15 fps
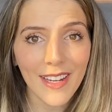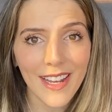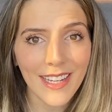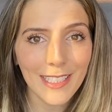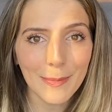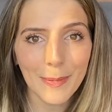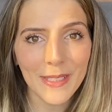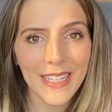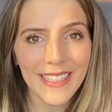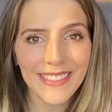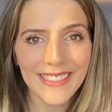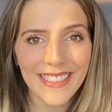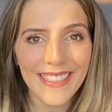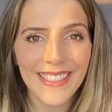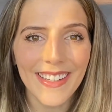
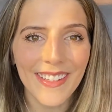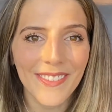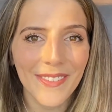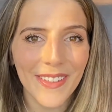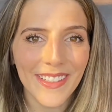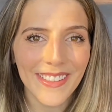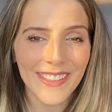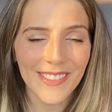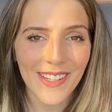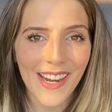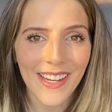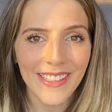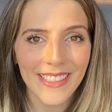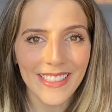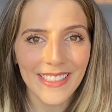explanation of what the
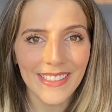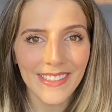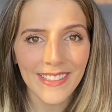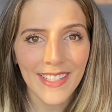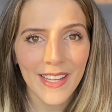trial is.